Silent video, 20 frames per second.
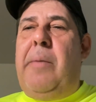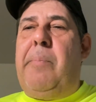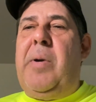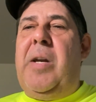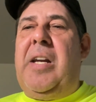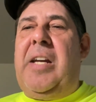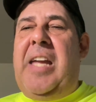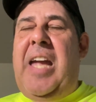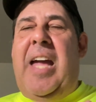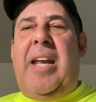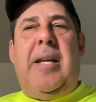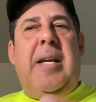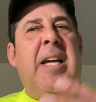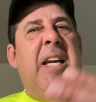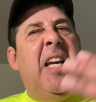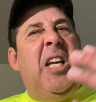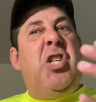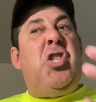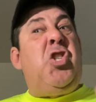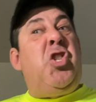But again,
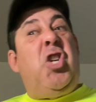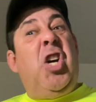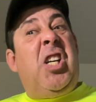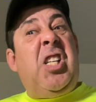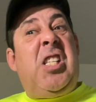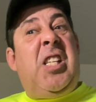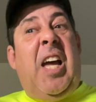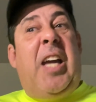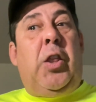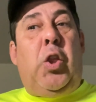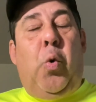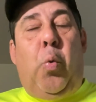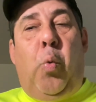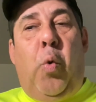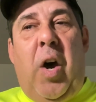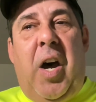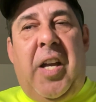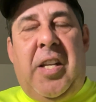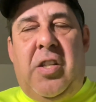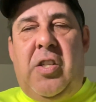it's just like the
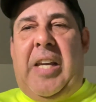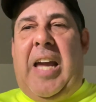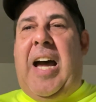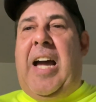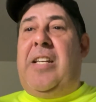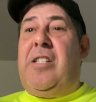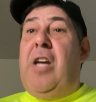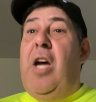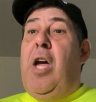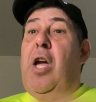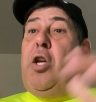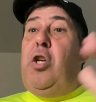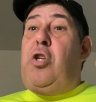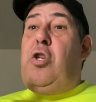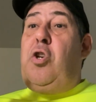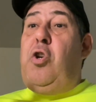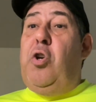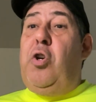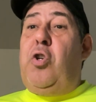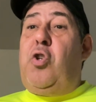runs, guys.
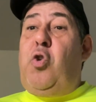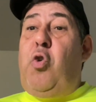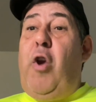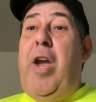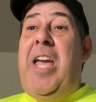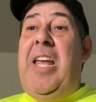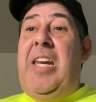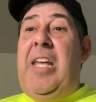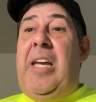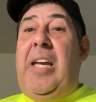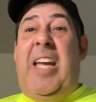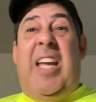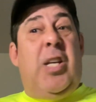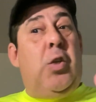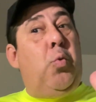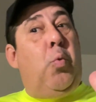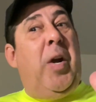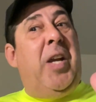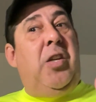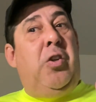Your training is
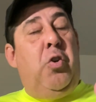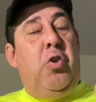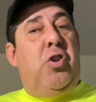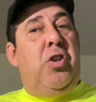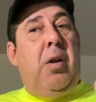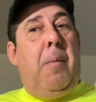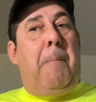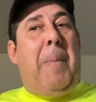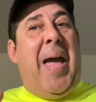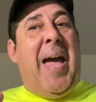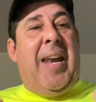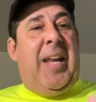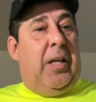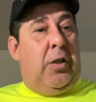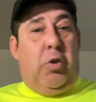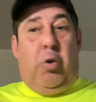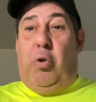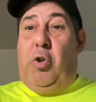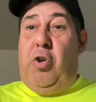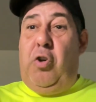when you should panic.
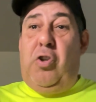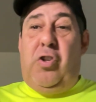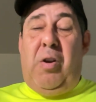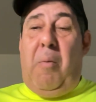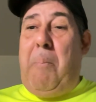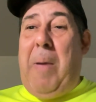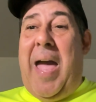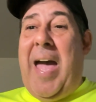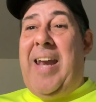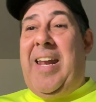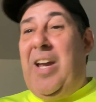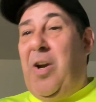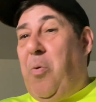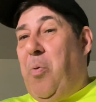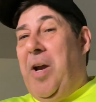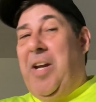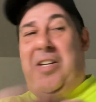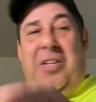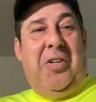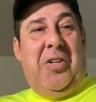So you should panic
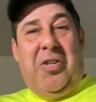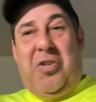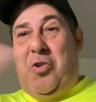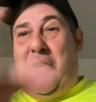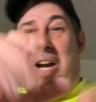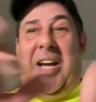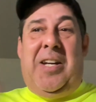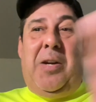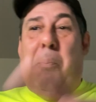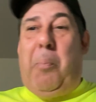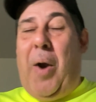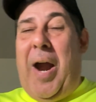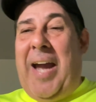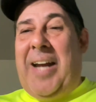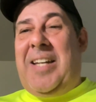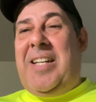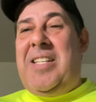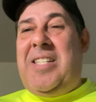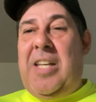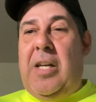when you're trying to
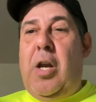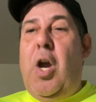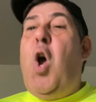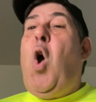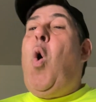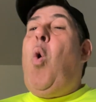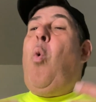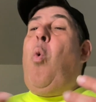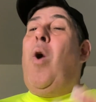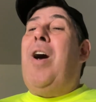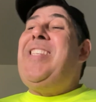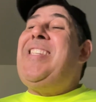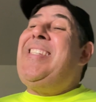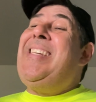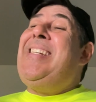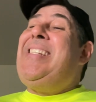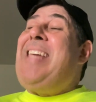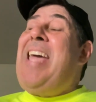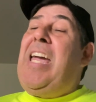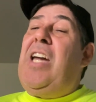practice it. Once the
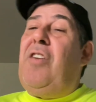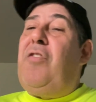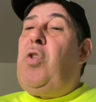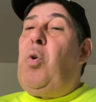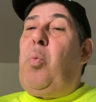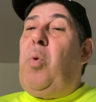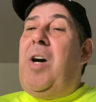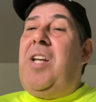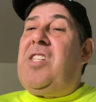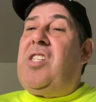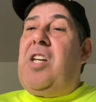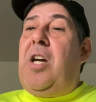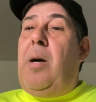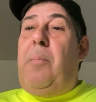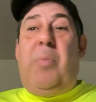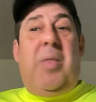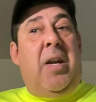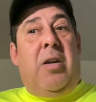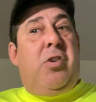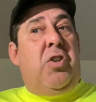day of the runs
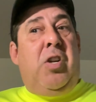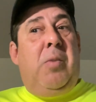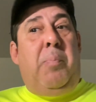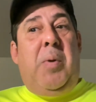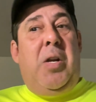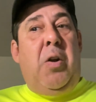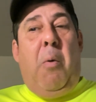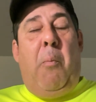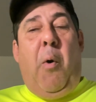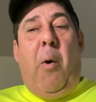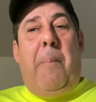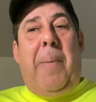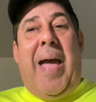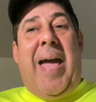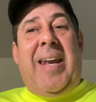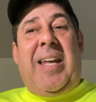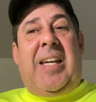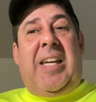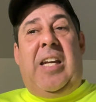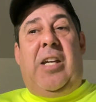come, there should be no more
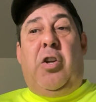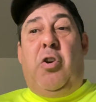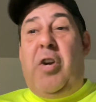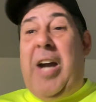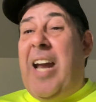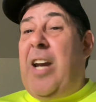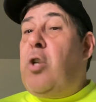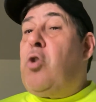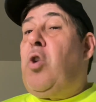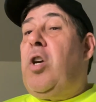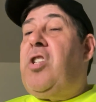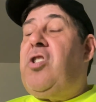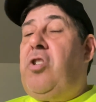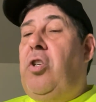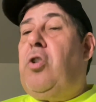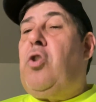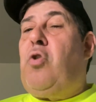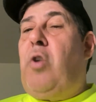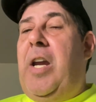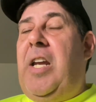panicking. You got to trust
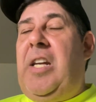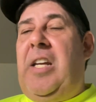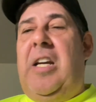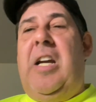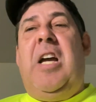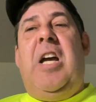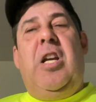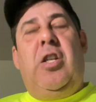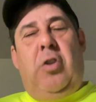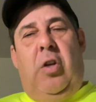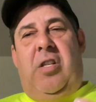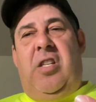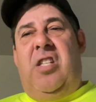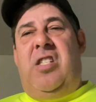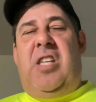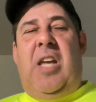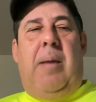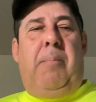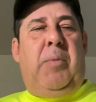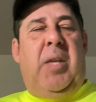your training. So it's the
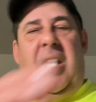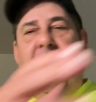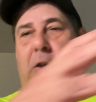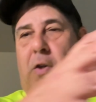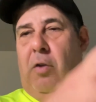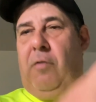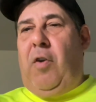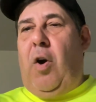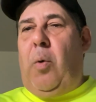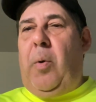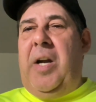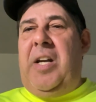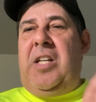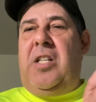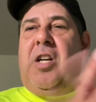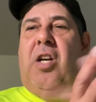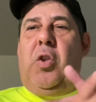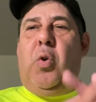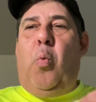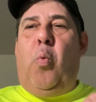same thing. You've already
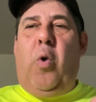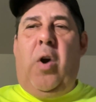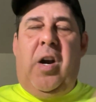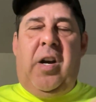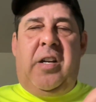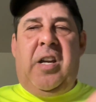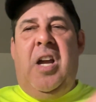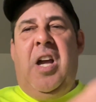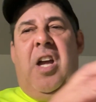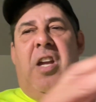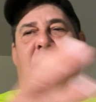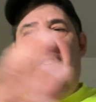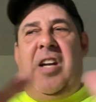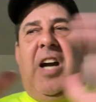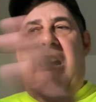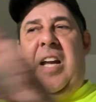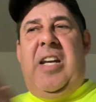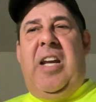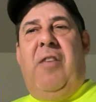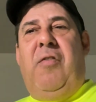done the work. You've
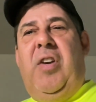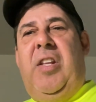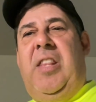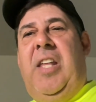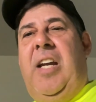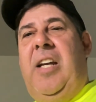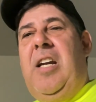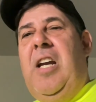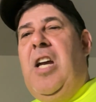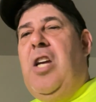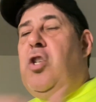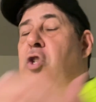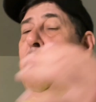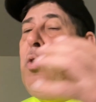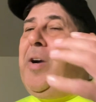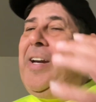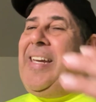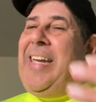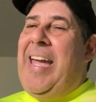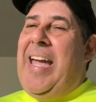gotten everything.
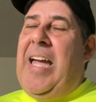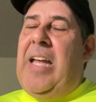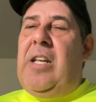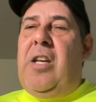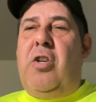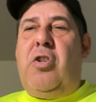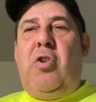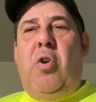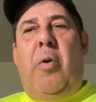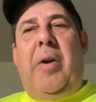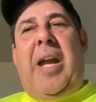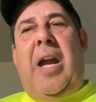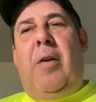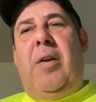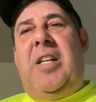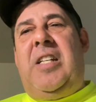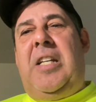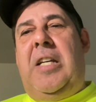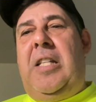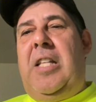So again, there's no
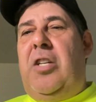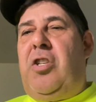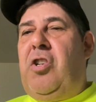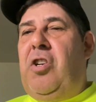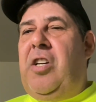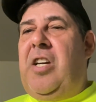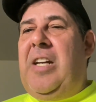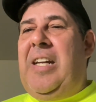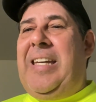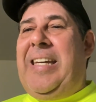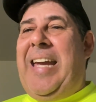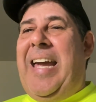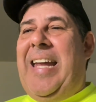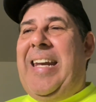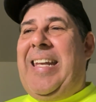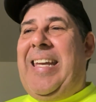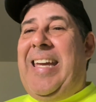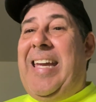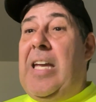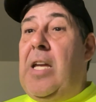guarantee that you're going to
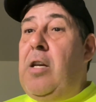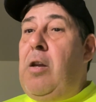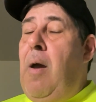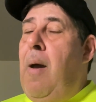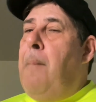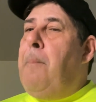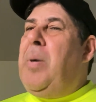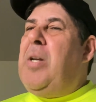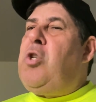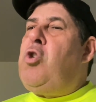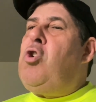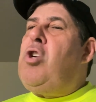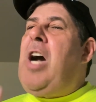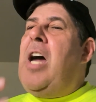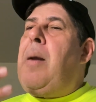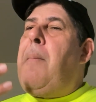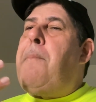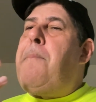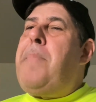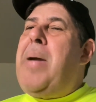get in, but you
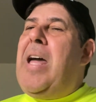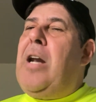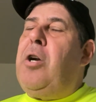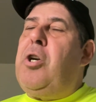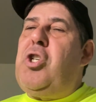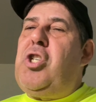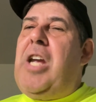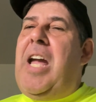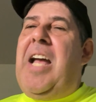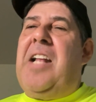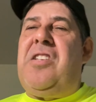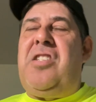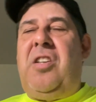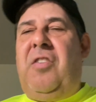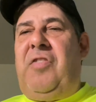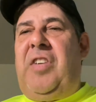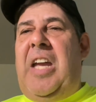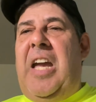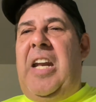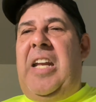got a better chance
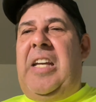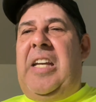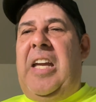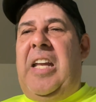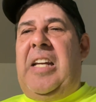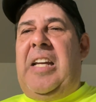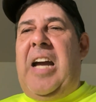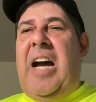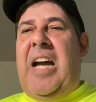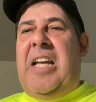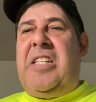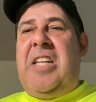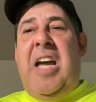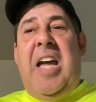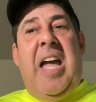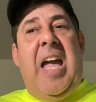of getting in, guys.